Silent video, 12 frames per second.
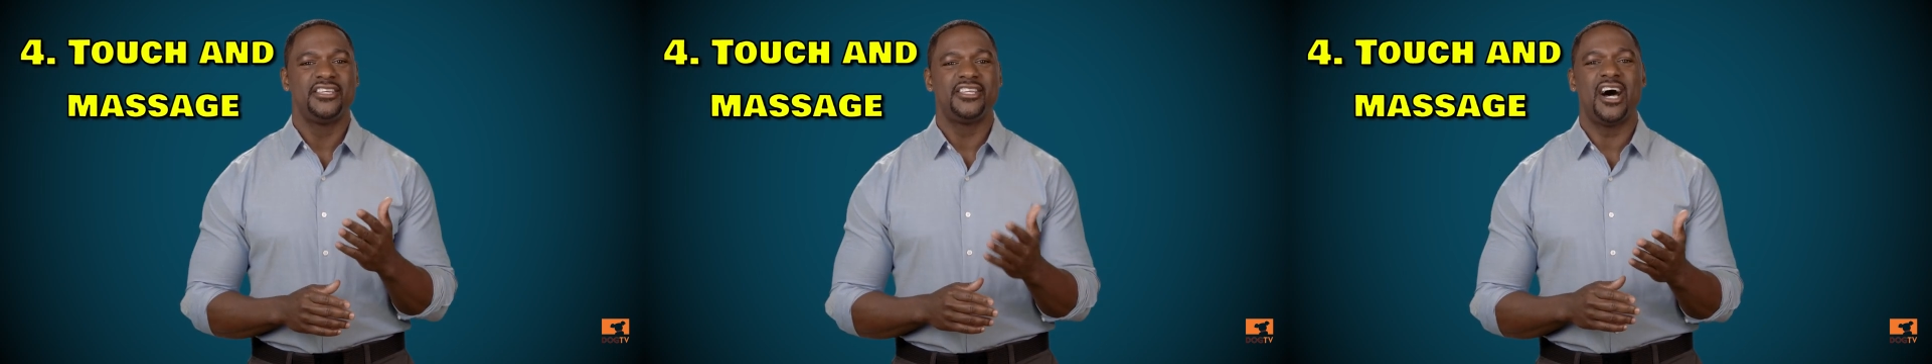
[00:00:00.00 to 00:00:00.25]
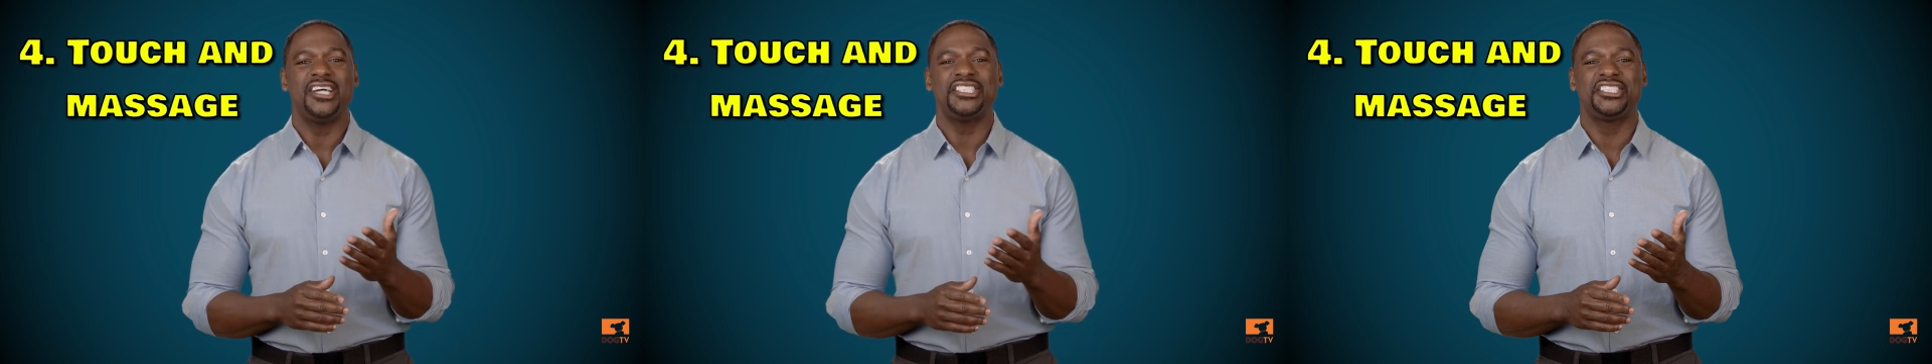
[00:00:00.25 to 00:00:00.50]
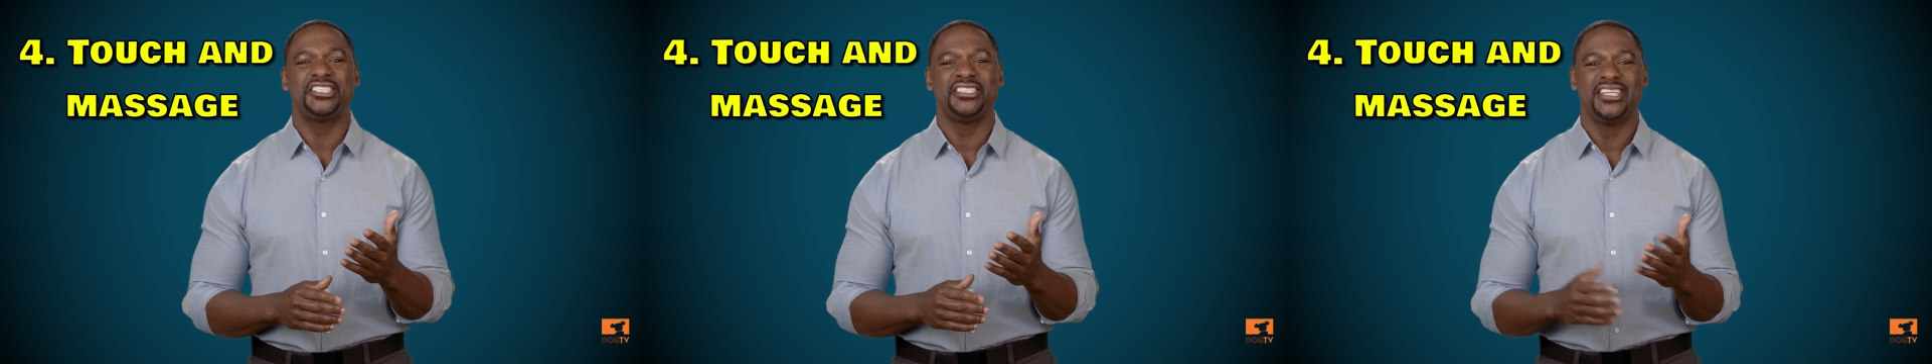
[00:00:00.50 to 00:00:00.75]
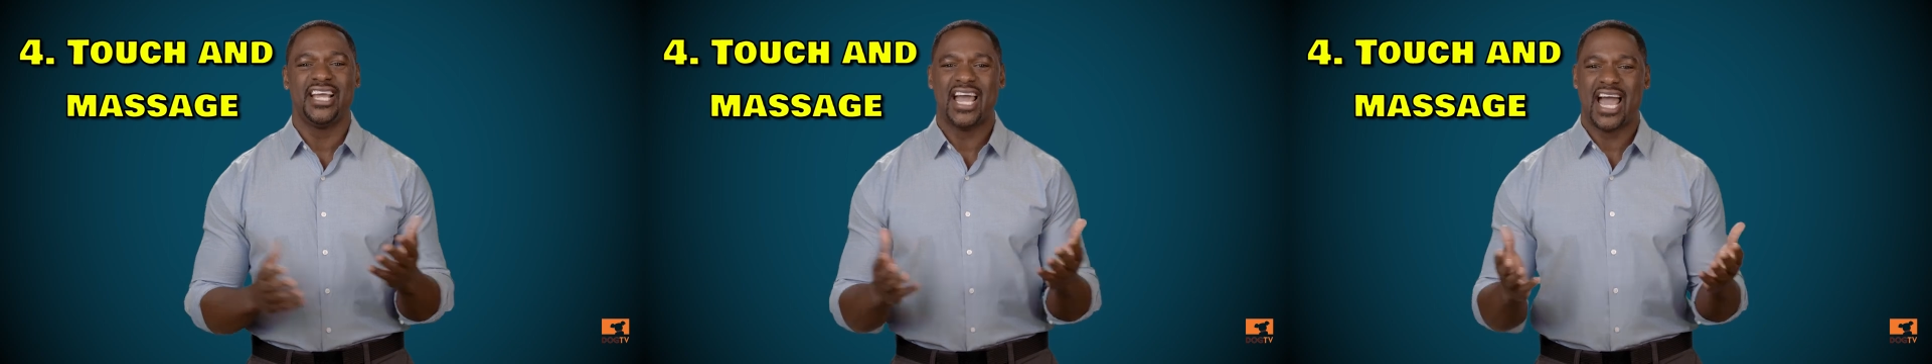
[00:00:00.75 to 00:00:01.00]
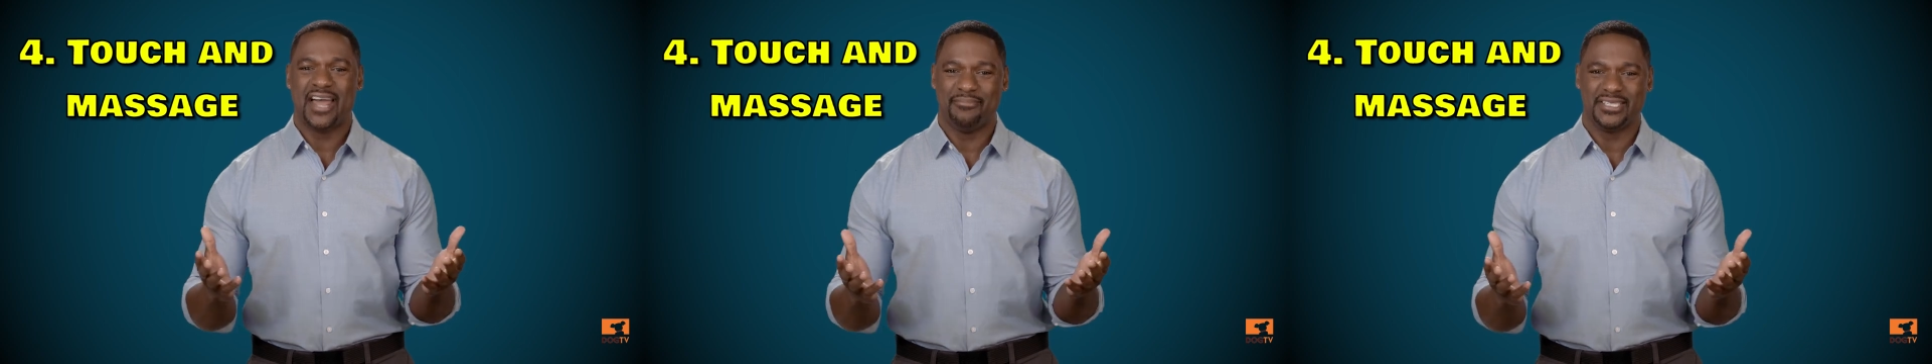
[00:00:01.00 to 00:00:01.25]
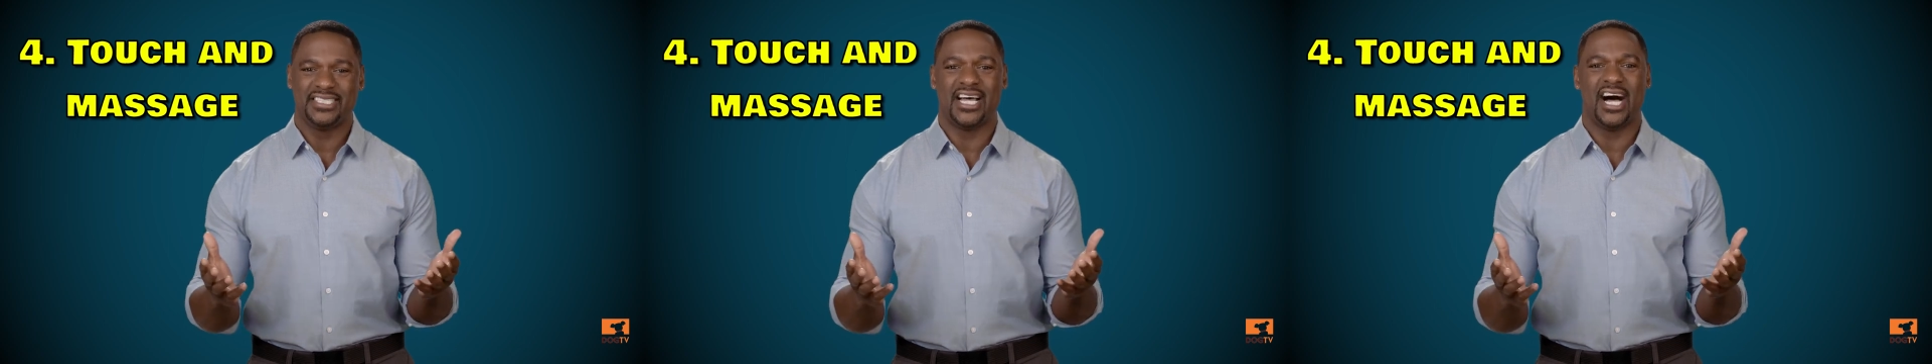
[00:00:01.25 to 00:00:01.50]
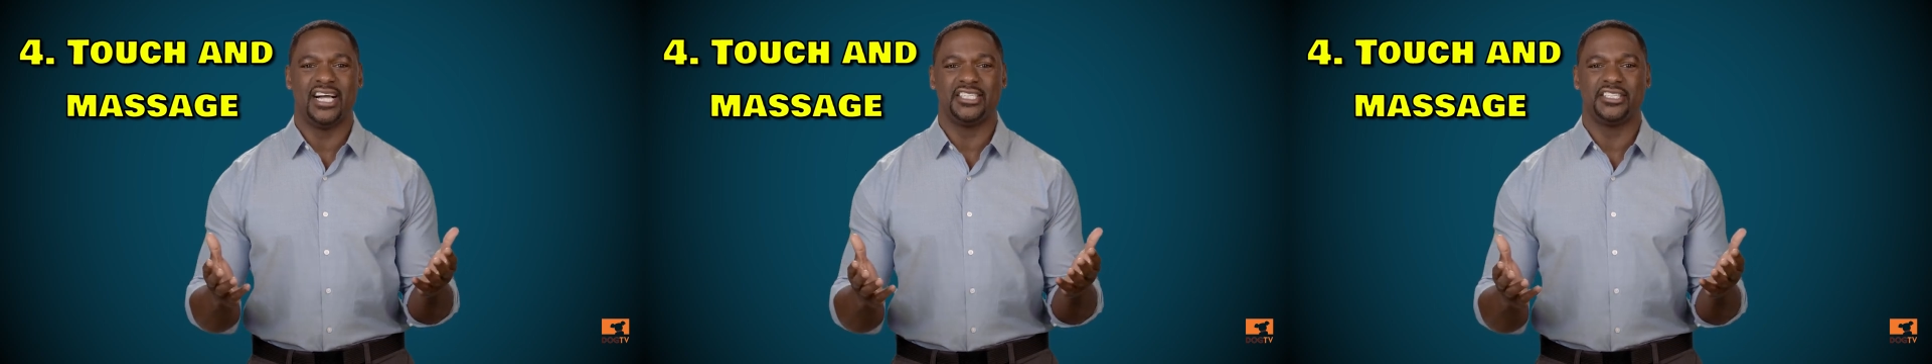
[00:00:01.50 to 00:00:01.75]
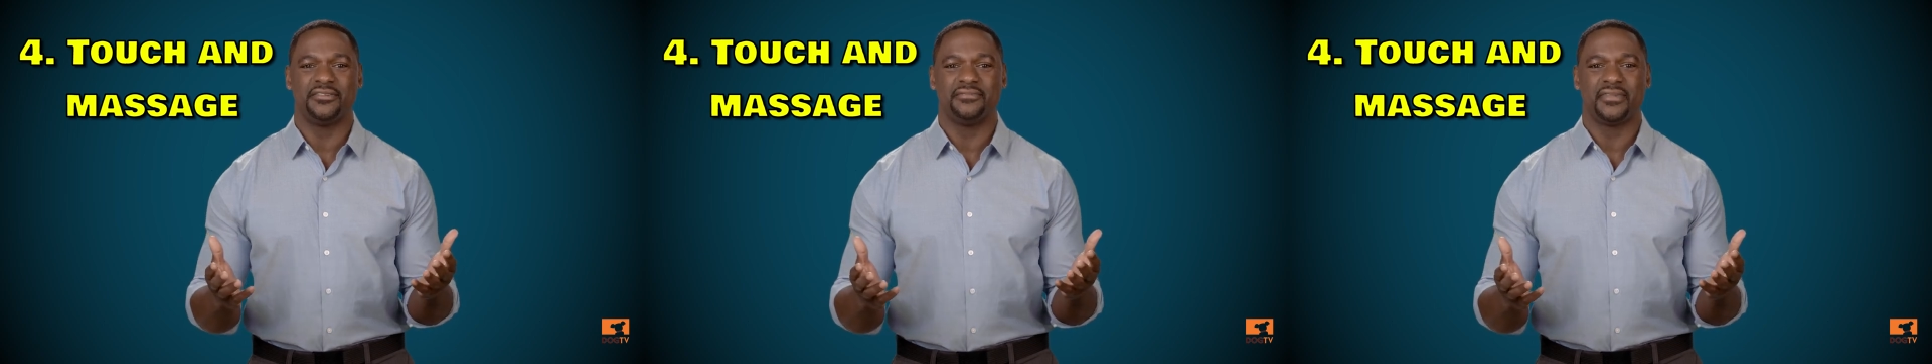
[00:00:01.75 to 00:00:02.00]
touch and
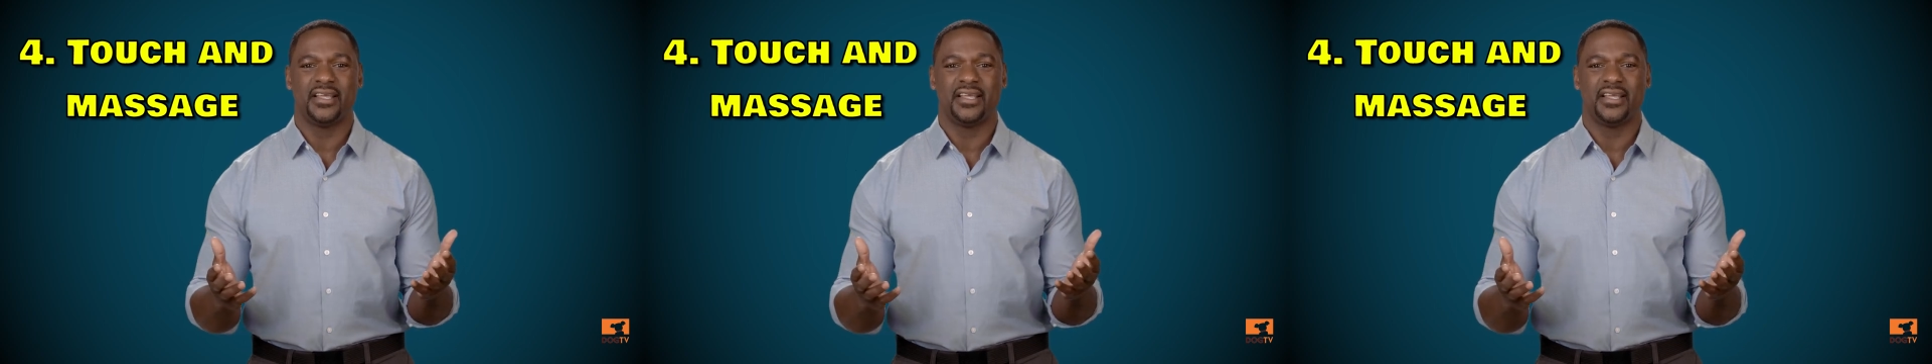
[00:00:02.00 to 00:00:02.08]
massage.